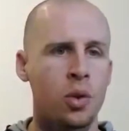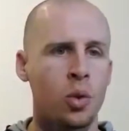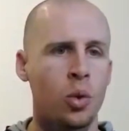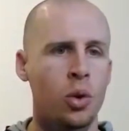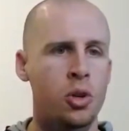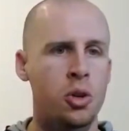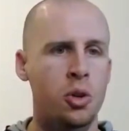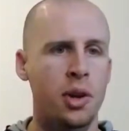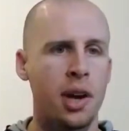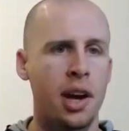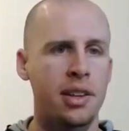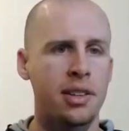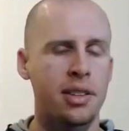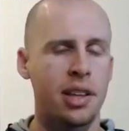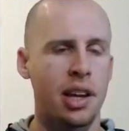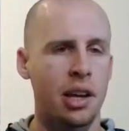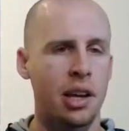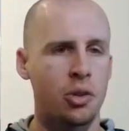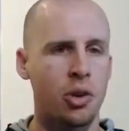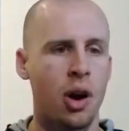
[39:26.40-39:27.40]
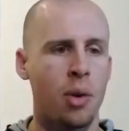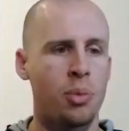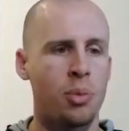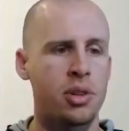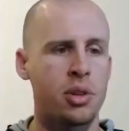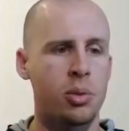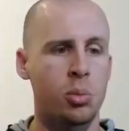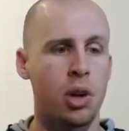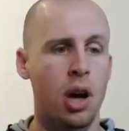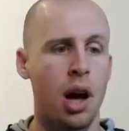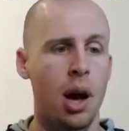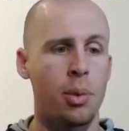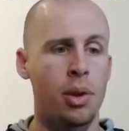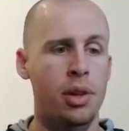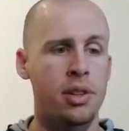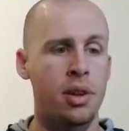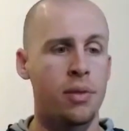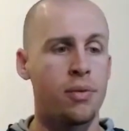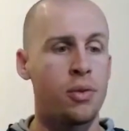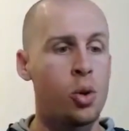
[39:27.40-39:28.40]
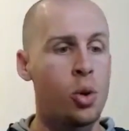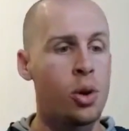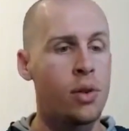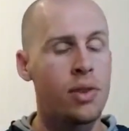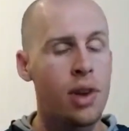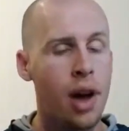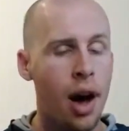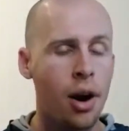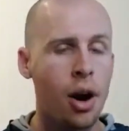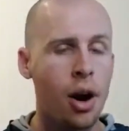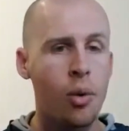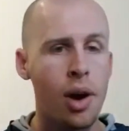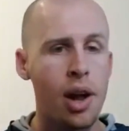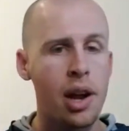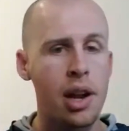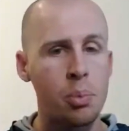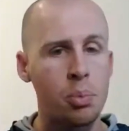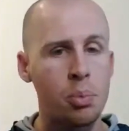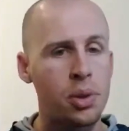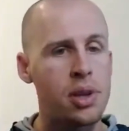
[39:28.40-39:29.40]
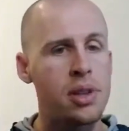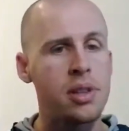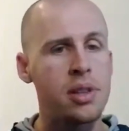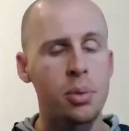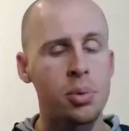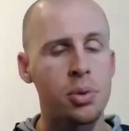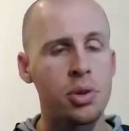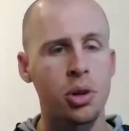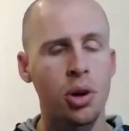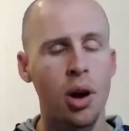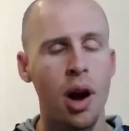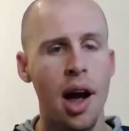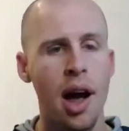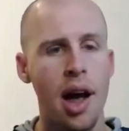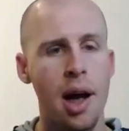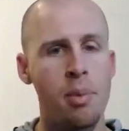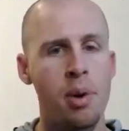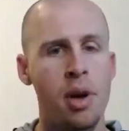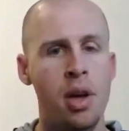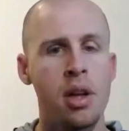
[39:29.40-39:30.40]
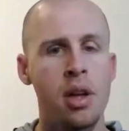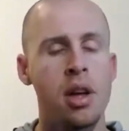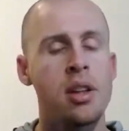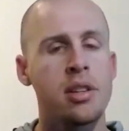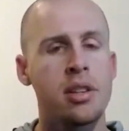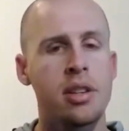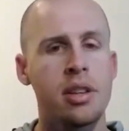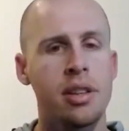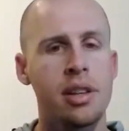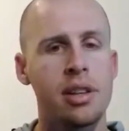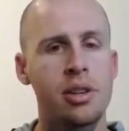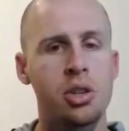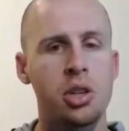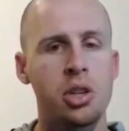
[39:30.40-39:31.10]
what you guys think. Drop me some comments. If you have not already, please subscribe to this